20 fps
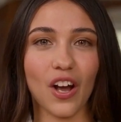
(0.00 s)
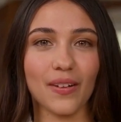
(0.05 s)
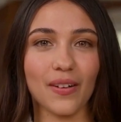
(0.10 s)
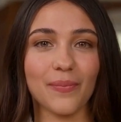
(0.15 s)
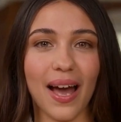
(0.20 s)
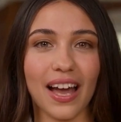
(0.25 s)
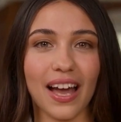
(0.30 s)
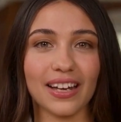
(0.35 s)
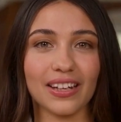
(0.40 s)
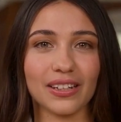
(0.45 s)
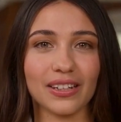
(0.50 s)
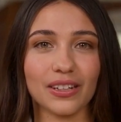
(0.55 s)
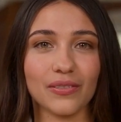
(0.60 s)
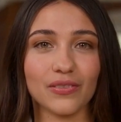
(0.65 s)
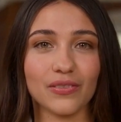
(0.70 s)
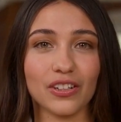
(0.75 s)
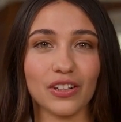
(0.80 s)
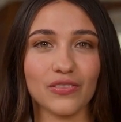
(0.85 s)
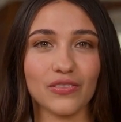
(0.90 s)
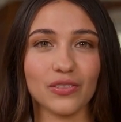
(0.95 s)
automatically
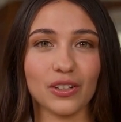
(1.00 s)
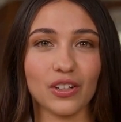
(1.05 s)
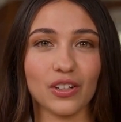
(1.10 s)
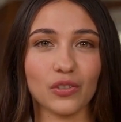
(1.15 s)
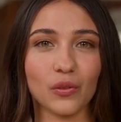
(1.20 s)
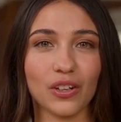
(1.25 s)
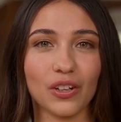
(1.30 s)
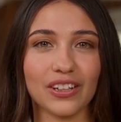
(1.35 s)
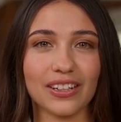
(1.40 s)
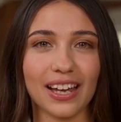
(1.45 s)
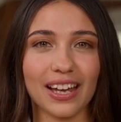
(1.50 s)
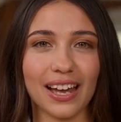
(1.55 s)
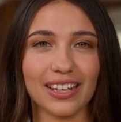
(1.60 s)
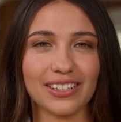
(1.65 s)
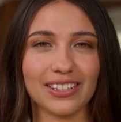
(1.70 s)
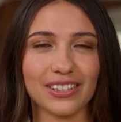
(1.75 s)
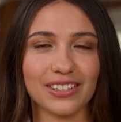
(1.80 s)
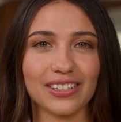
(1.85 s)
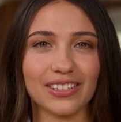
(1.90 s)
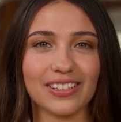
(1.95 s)
for different screen
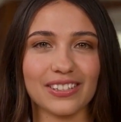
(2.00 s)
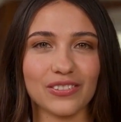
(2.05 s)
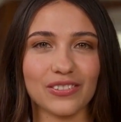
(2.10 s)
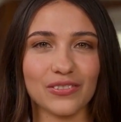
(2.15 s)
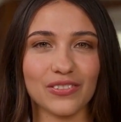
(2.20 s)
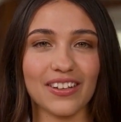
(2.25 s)
sizes.